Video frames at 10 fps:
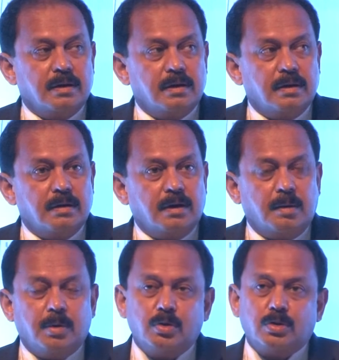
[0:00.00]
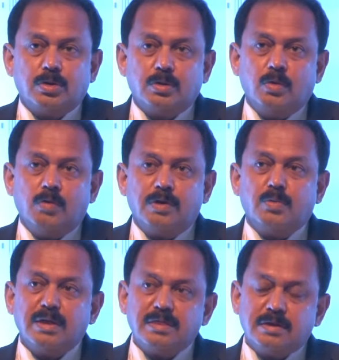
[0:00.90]
uh, about over
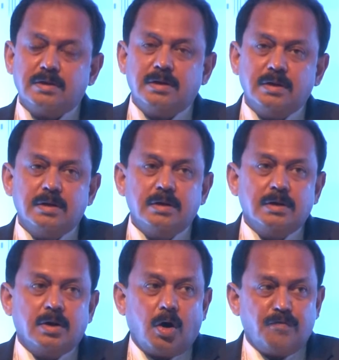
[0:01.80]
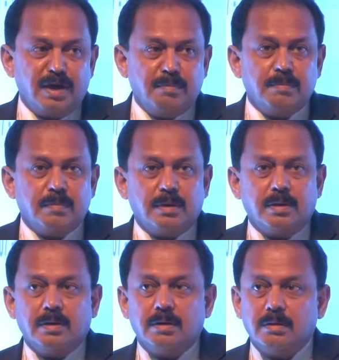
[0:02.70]
one third of them
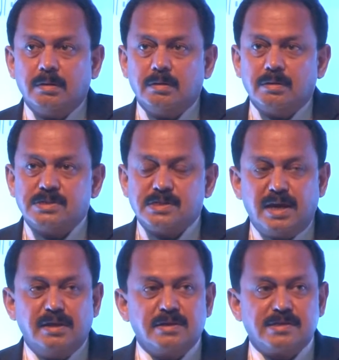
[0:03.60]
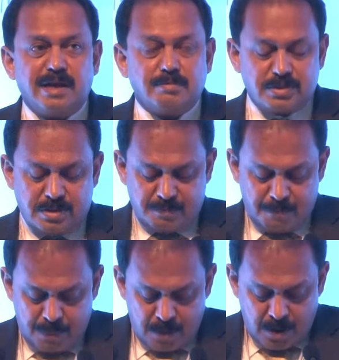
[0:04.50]
uh, stay in the slums.
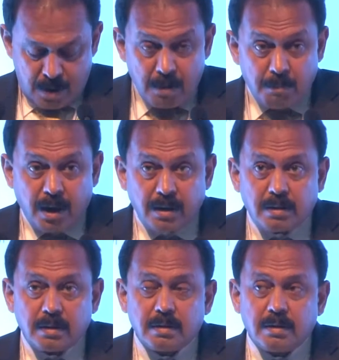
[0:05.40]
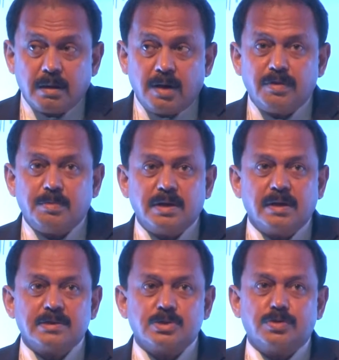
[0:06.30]
But everybody
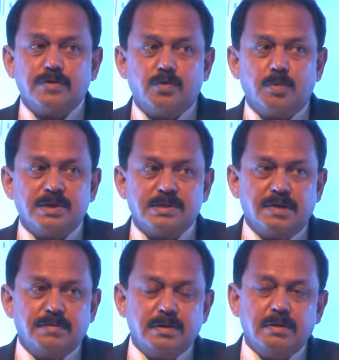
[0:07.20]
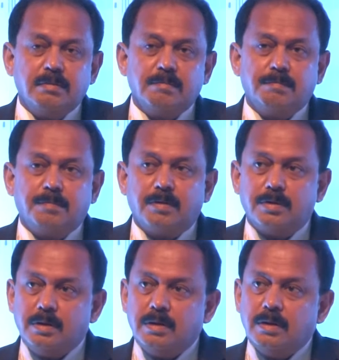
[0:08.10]
gets 24 by 7
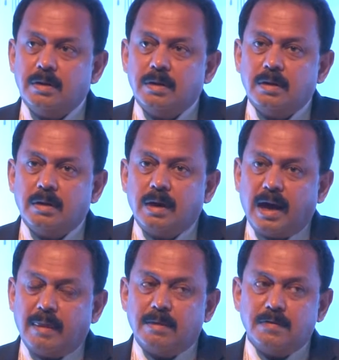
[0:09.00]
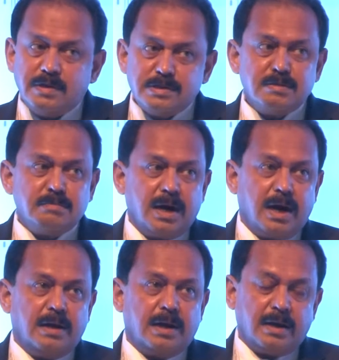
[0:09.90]
power, and the reason
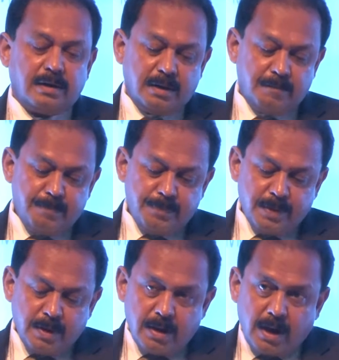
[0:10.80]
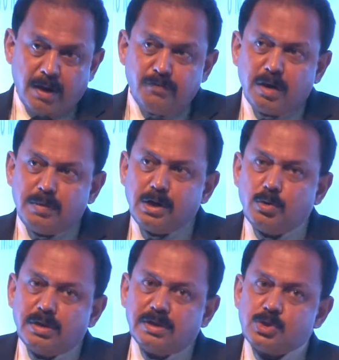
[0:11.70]
behind that, and we have been
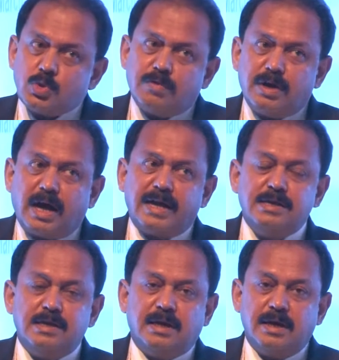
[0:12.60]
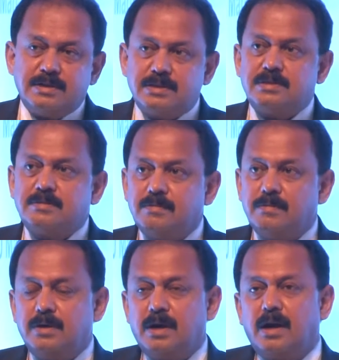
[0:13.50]
doing this over nine decades.
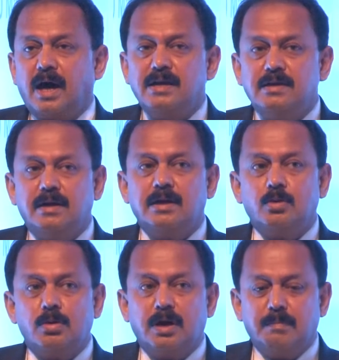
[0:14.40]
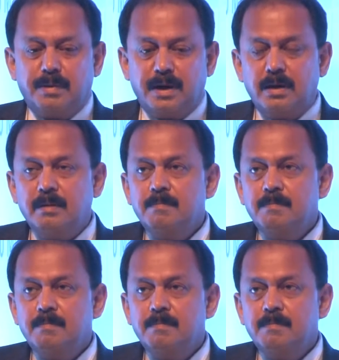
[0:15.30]
We are a nine decade old company.